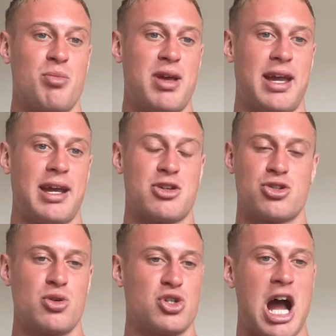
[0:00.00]
It's too
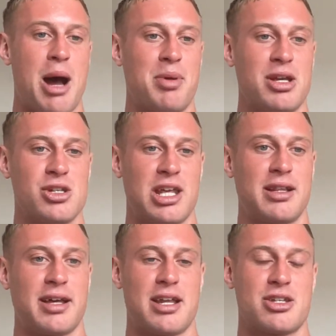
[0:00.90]
choppy. So they didn't let us go
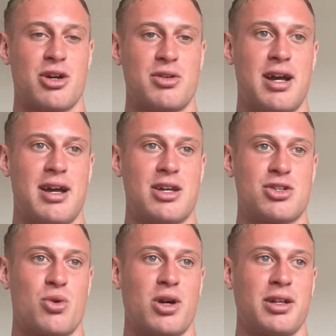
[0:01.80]
snorkeling there.